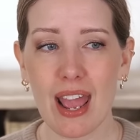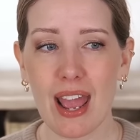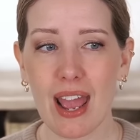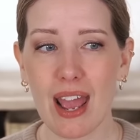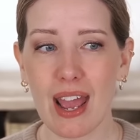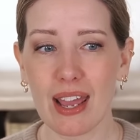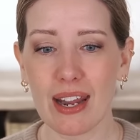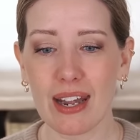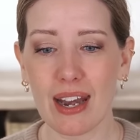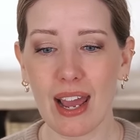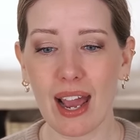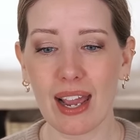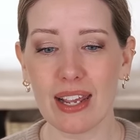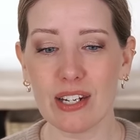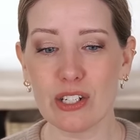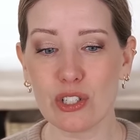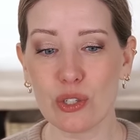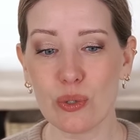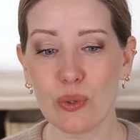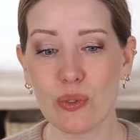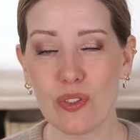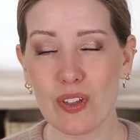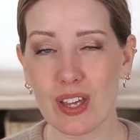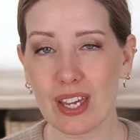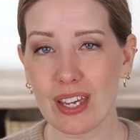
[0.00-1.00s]
And I
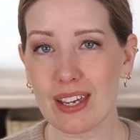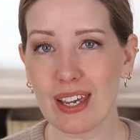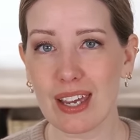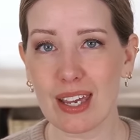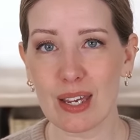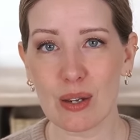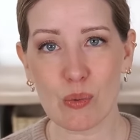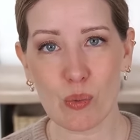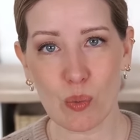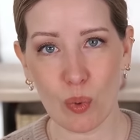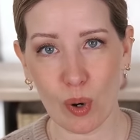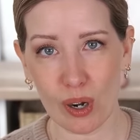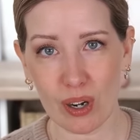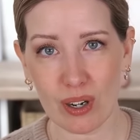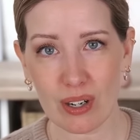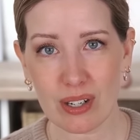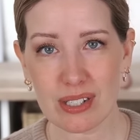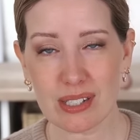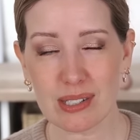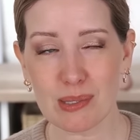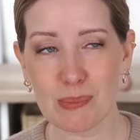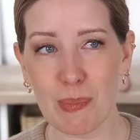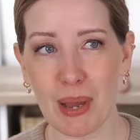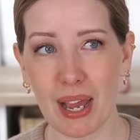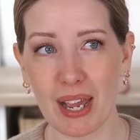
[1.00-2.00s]
do think it
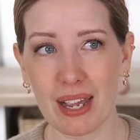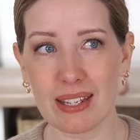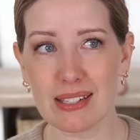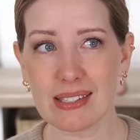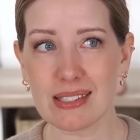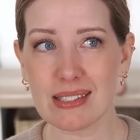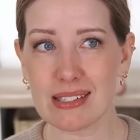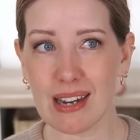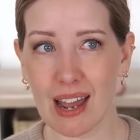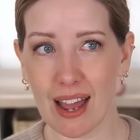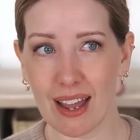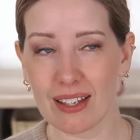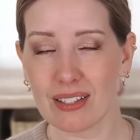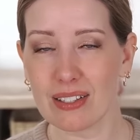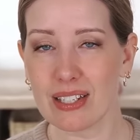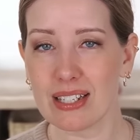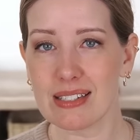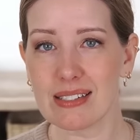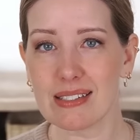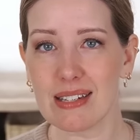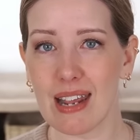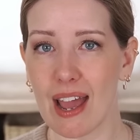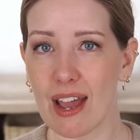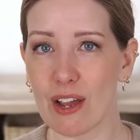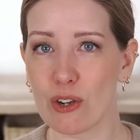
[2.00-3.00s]
works. My
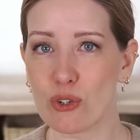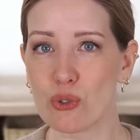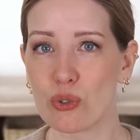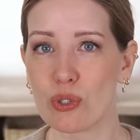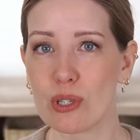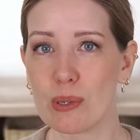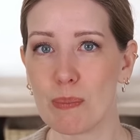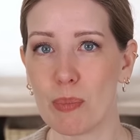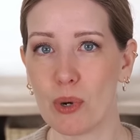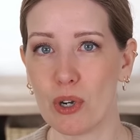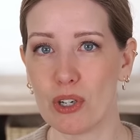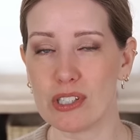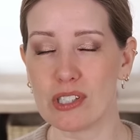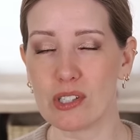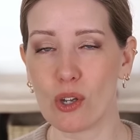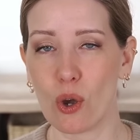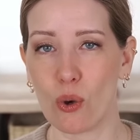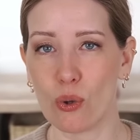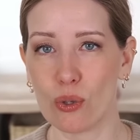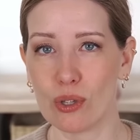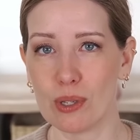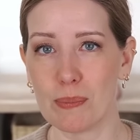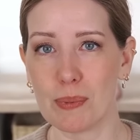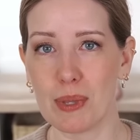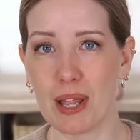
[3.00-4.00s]
stylist actually puts
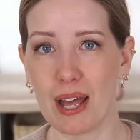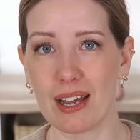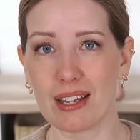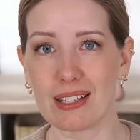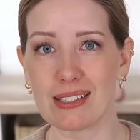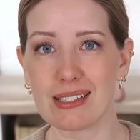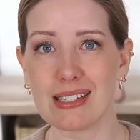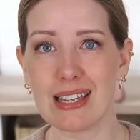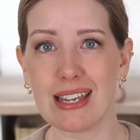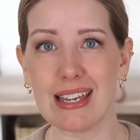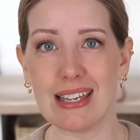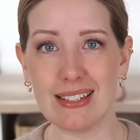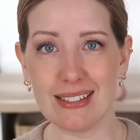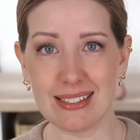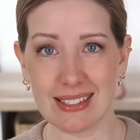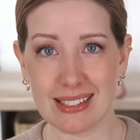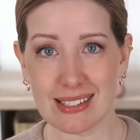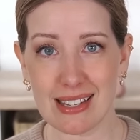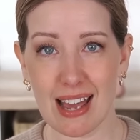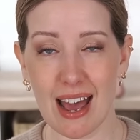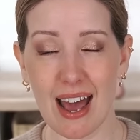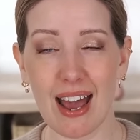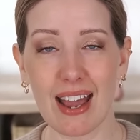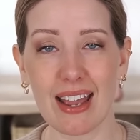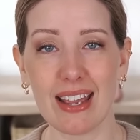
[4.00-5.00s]
Olaplex
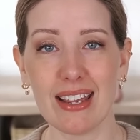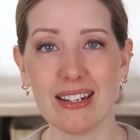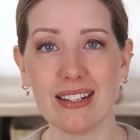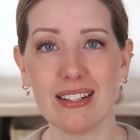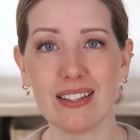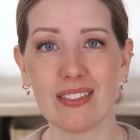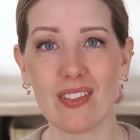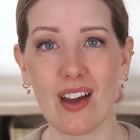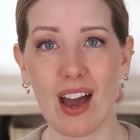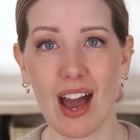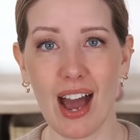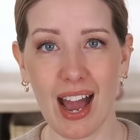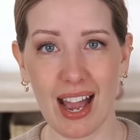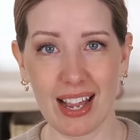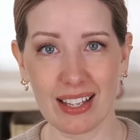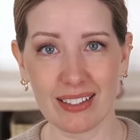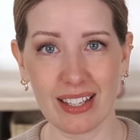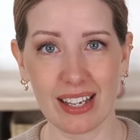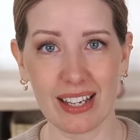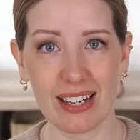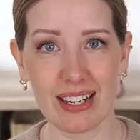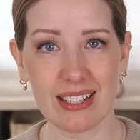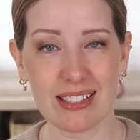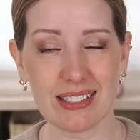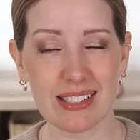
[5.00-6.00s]
inside the
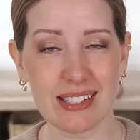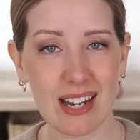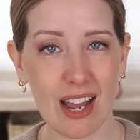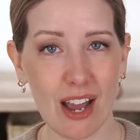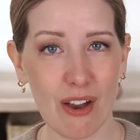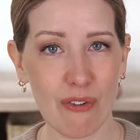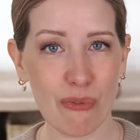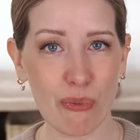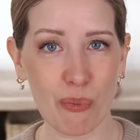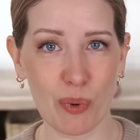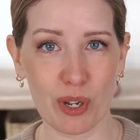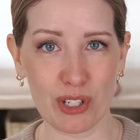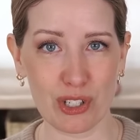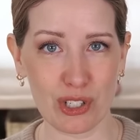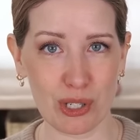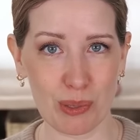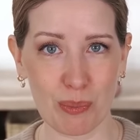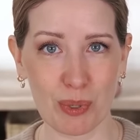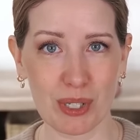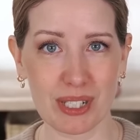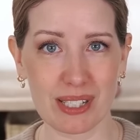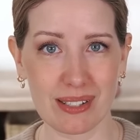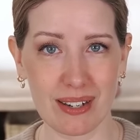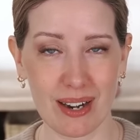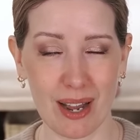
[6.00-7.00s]
highlighting stuff when she
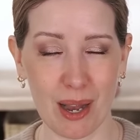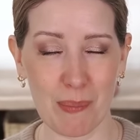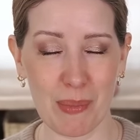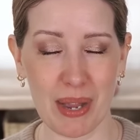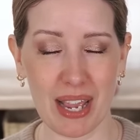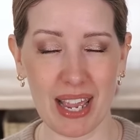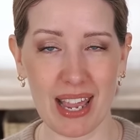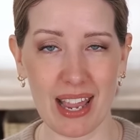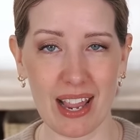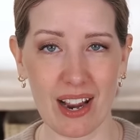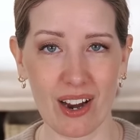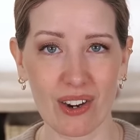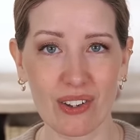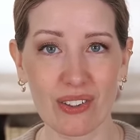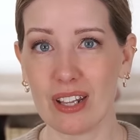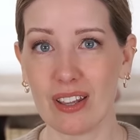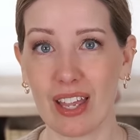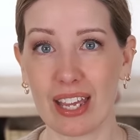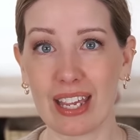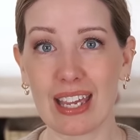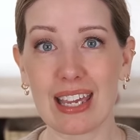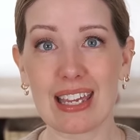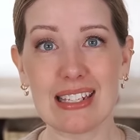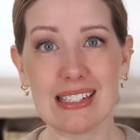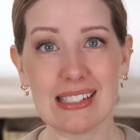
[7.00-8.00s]
puts it on my hair,
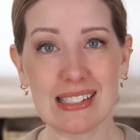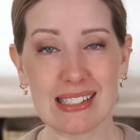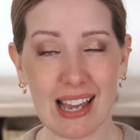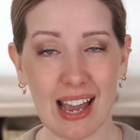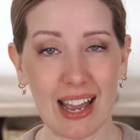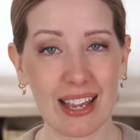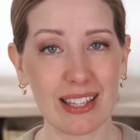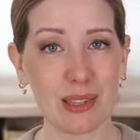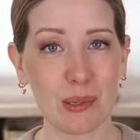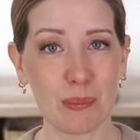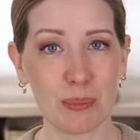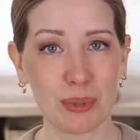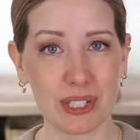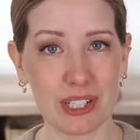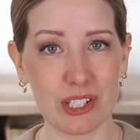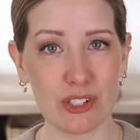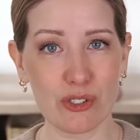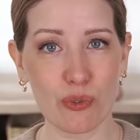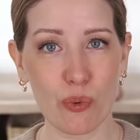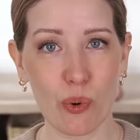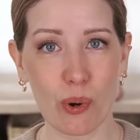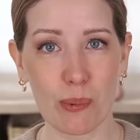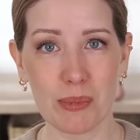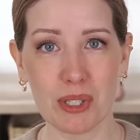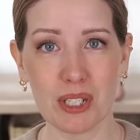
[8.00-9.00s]
like inside the bleach
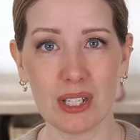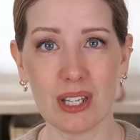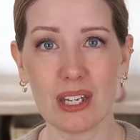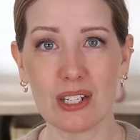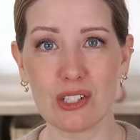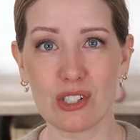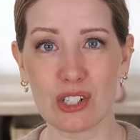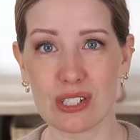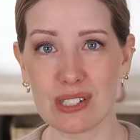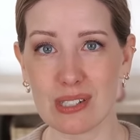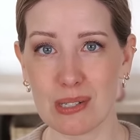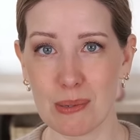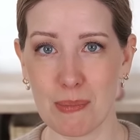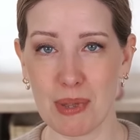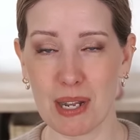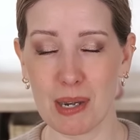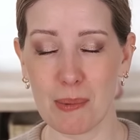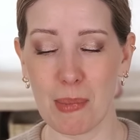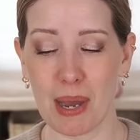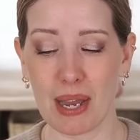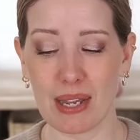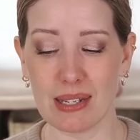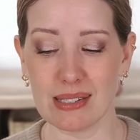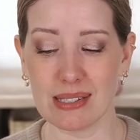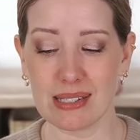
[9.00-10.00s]
formula, just to
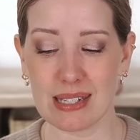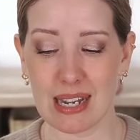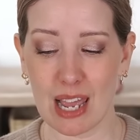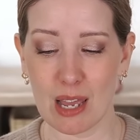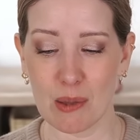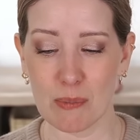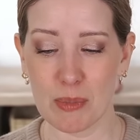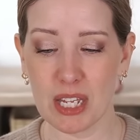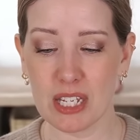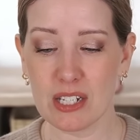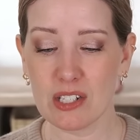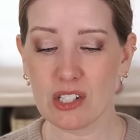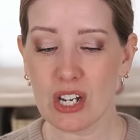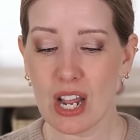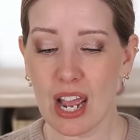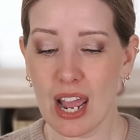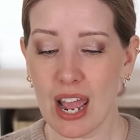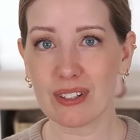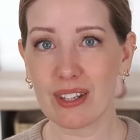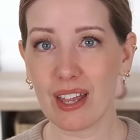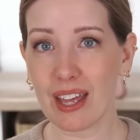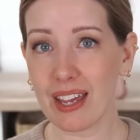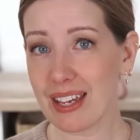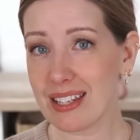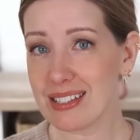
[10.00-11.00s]
minimize damage.
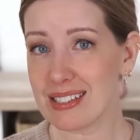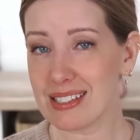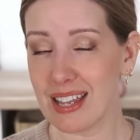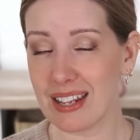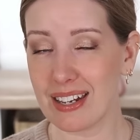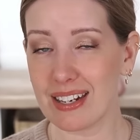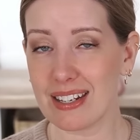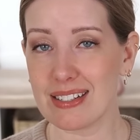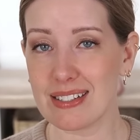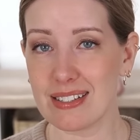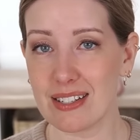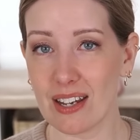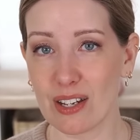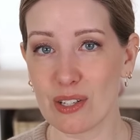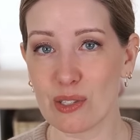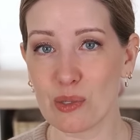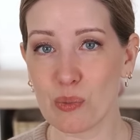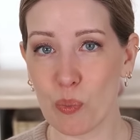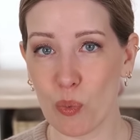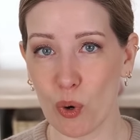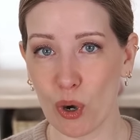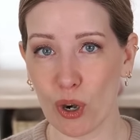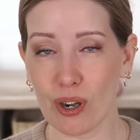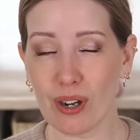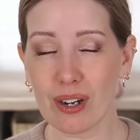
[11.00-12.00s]
Like I said, it does
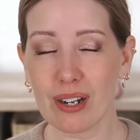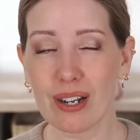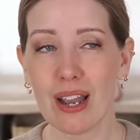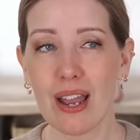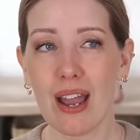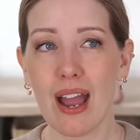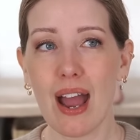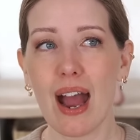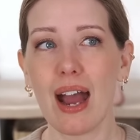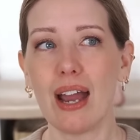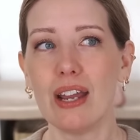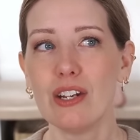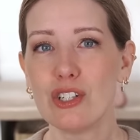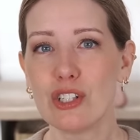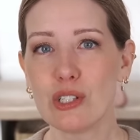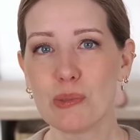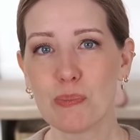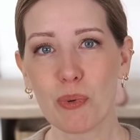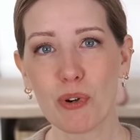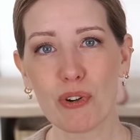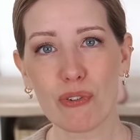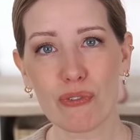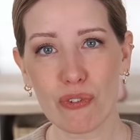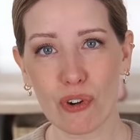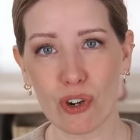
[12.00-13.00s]
work. I
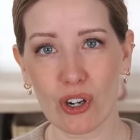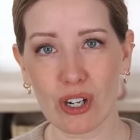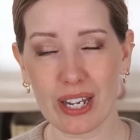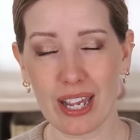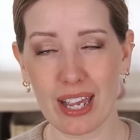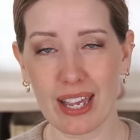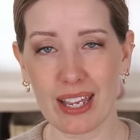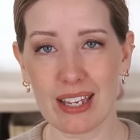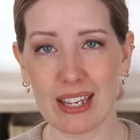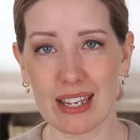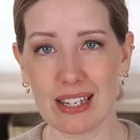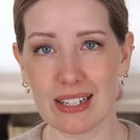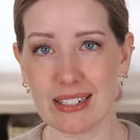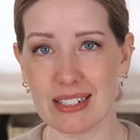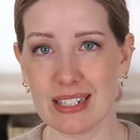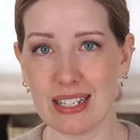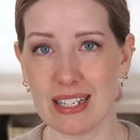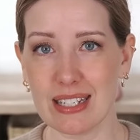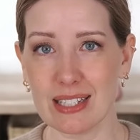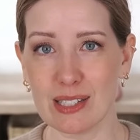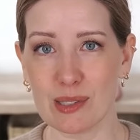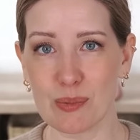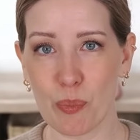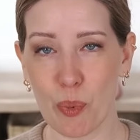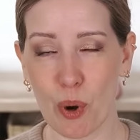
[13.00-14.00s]
just prefer
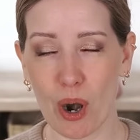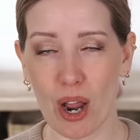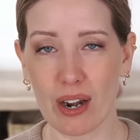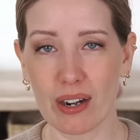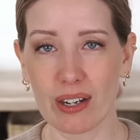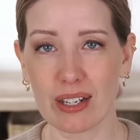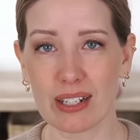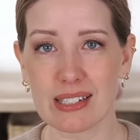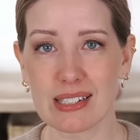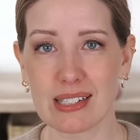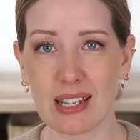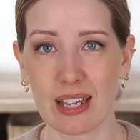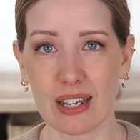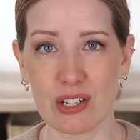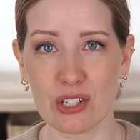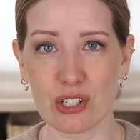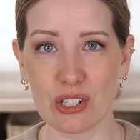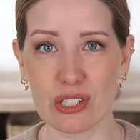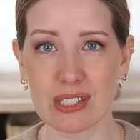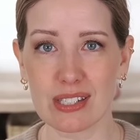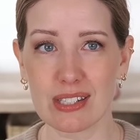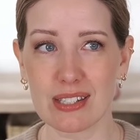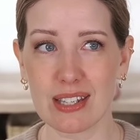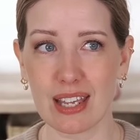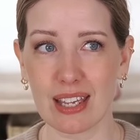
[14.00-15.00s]
K18's products. I
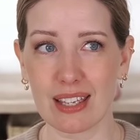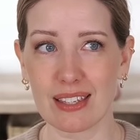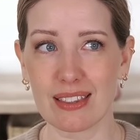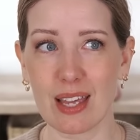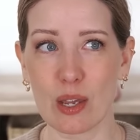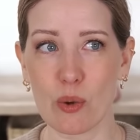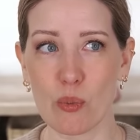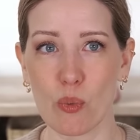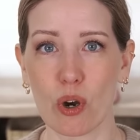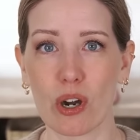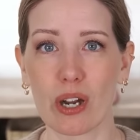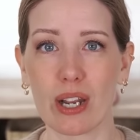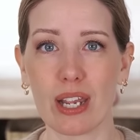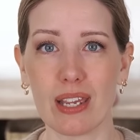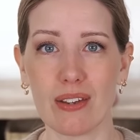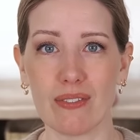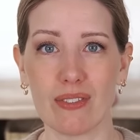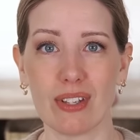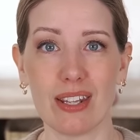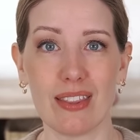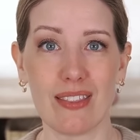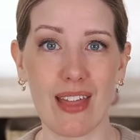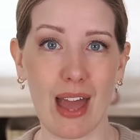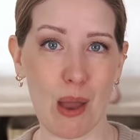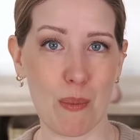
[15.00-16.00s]
just think they work
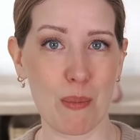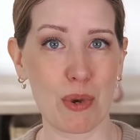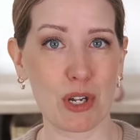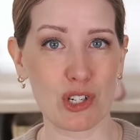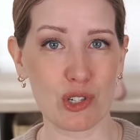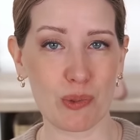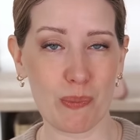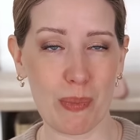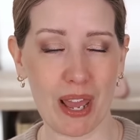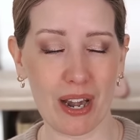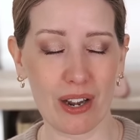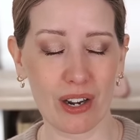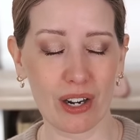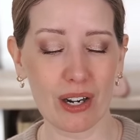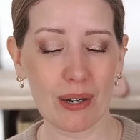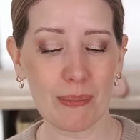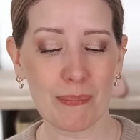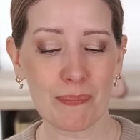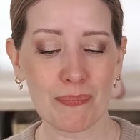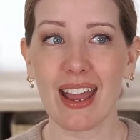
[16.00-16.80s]
even that much better.